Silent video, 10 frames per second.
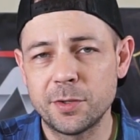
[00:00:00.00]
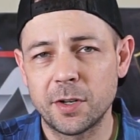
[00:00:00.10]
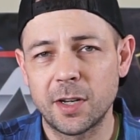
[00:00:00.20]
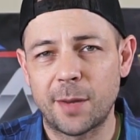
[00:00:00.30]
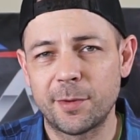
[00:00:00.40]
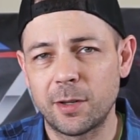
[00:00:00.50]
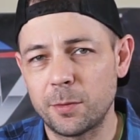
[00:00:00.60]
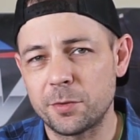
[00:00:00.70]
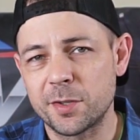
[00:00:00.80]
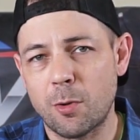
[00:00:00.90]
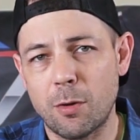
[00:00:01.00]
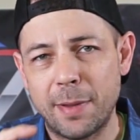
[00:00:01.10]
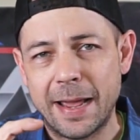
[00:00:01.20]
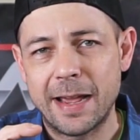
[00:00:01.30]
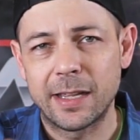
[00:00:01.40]
They're going to come in a little small
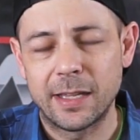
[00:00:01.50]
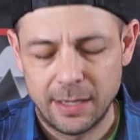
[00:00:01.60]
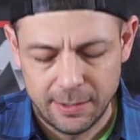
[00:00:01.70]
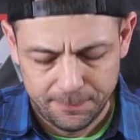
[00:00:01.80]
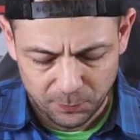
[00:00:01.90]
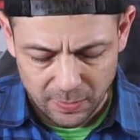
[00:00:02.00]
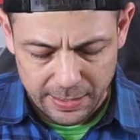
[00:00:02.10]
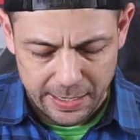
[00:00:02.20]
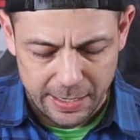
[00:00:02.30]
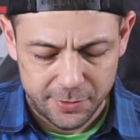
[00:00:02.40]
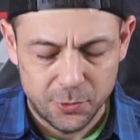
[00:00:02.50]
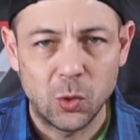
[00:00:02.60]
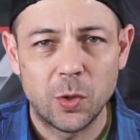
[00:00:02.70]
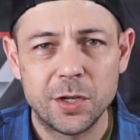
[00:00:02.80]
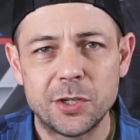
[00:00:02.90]
bag, and you're
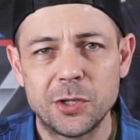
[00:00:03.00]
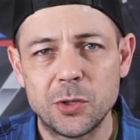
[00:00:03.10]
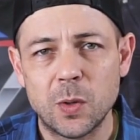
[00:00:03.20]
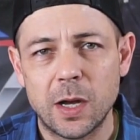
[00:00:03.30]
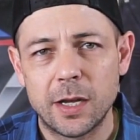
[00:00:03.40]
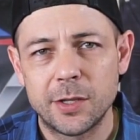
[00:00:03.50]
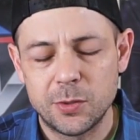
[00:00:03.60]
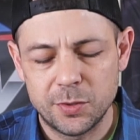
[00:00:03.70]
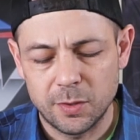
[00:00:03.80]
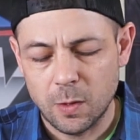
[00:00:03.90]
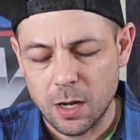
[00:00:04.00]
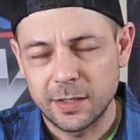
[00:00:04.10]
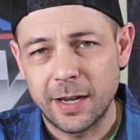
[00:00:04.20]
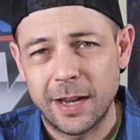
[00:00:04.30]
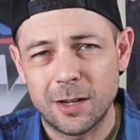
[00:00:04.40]
going to use
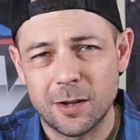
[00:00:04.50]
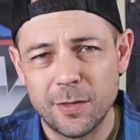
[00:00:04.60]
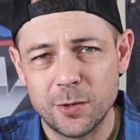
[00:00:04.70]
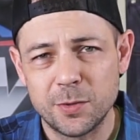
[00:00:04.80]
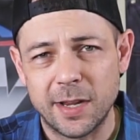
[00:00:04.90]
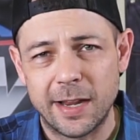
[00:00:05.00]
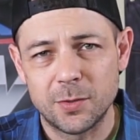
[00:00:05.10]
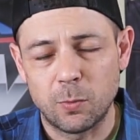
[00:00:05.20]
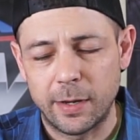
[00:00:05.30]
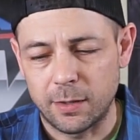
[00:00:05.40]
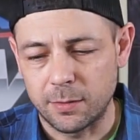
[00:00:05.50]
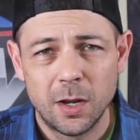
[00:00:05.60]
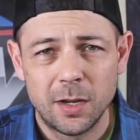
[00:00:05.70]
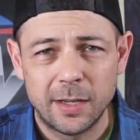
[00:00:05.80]
Loctite on those as well.